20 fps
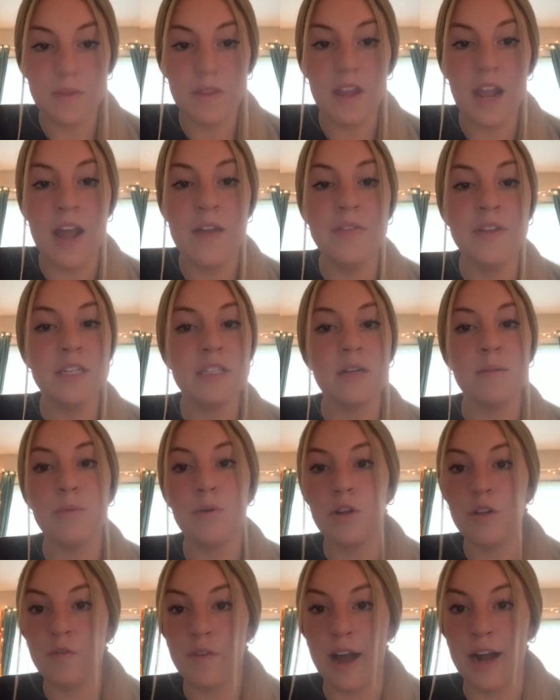And these are
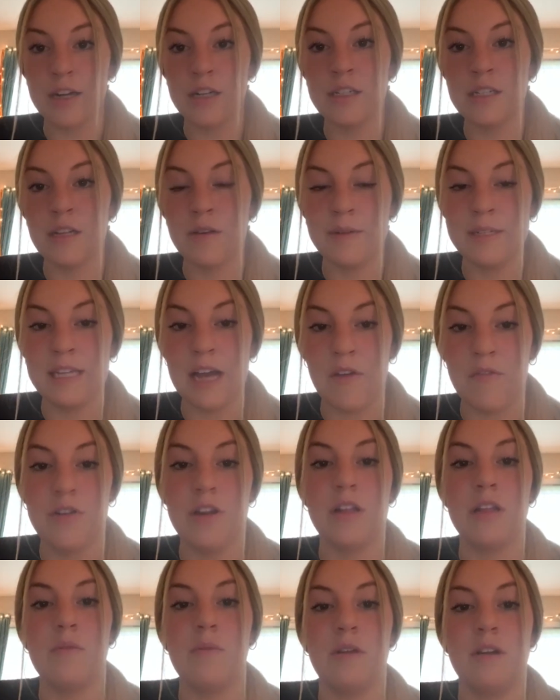both factors that we
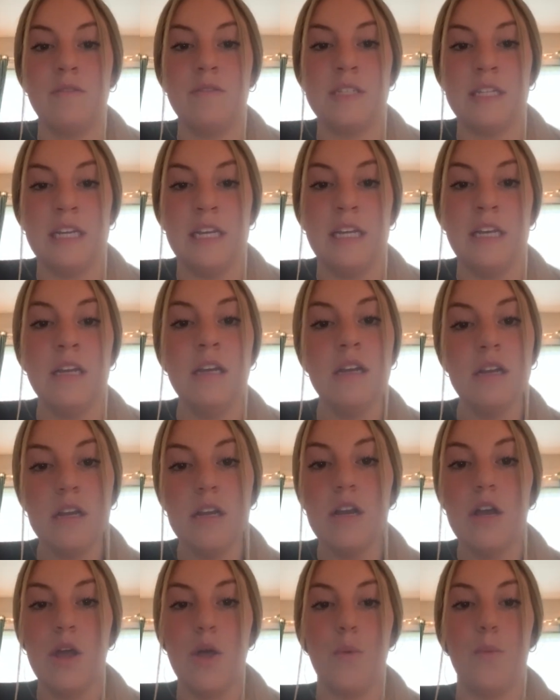definitely would have seen
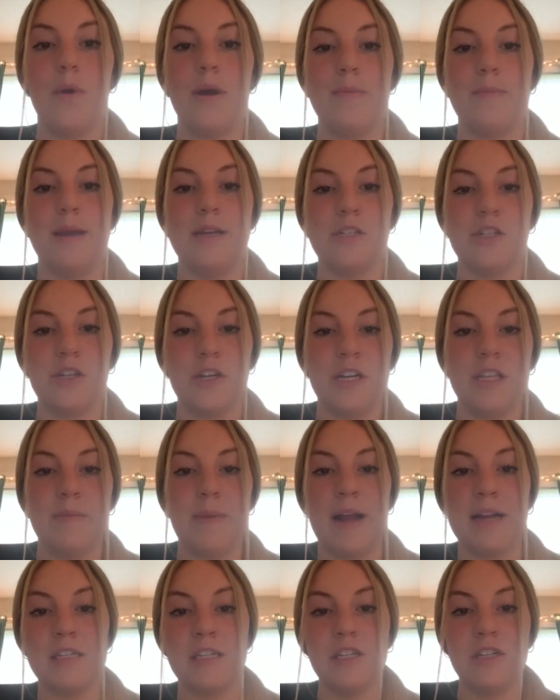when measuring
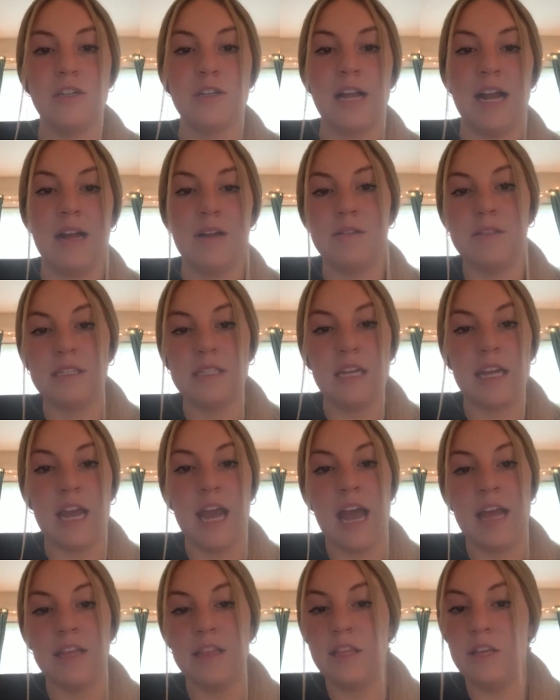bacterial counts
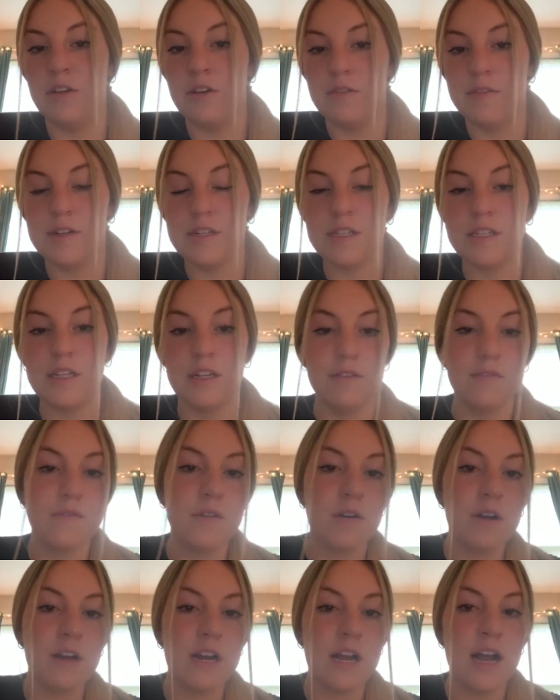at the University of
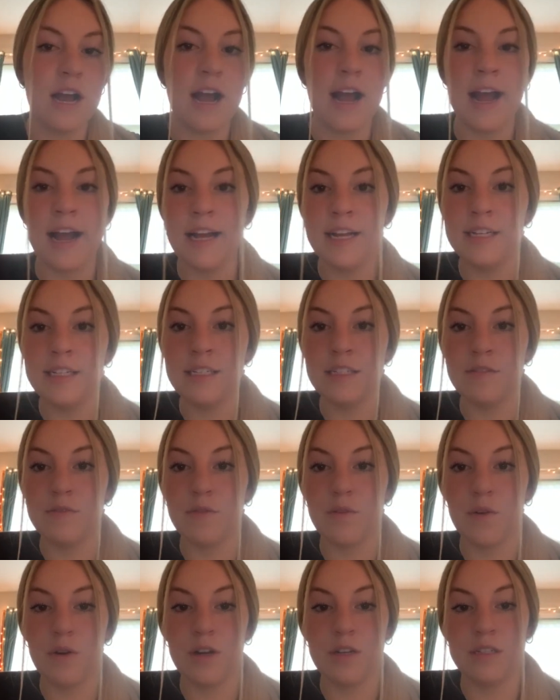Florida, as
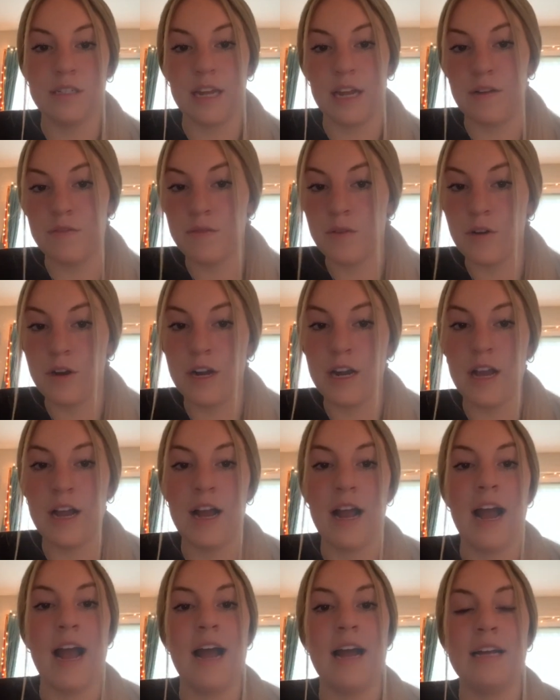the state of Florida
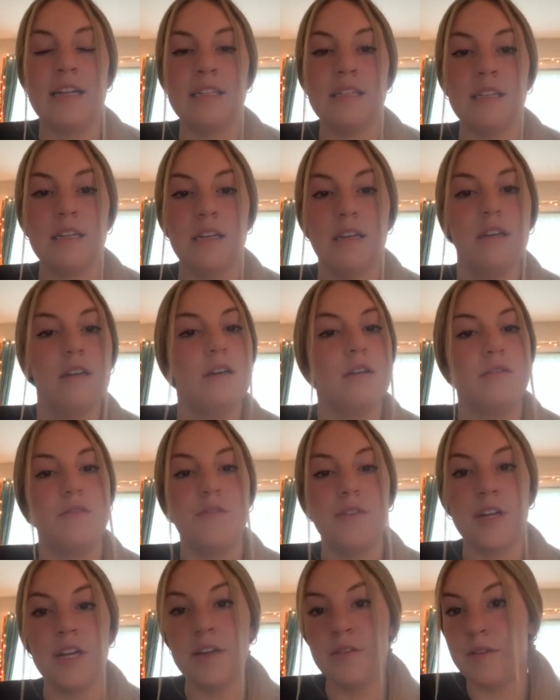has
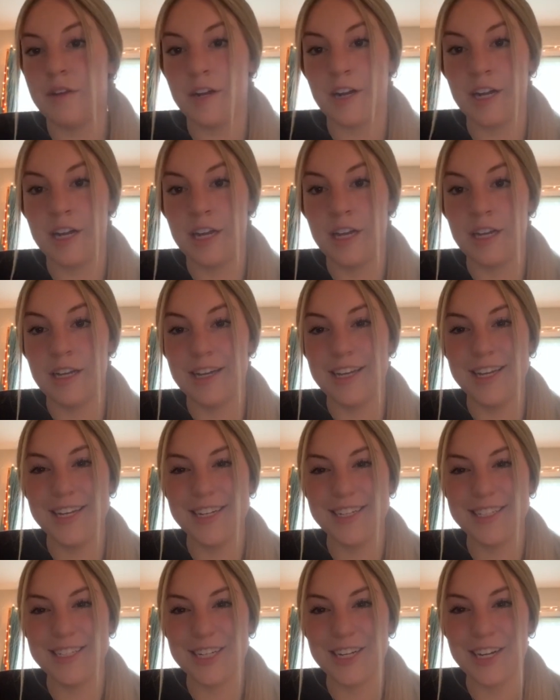very varying
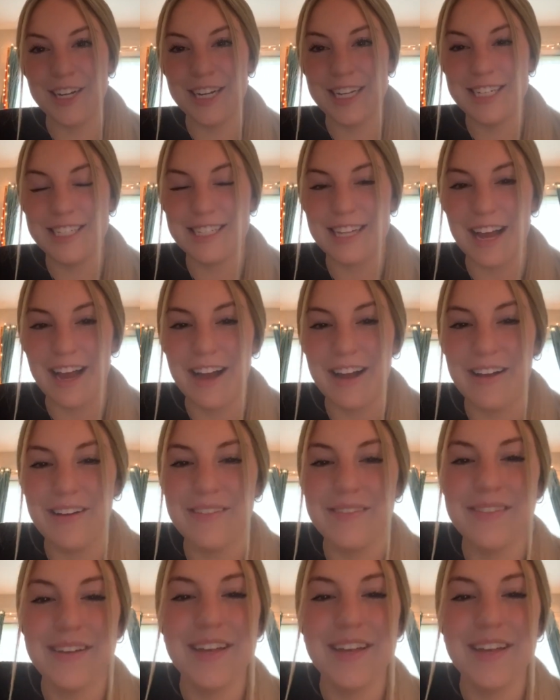degrees of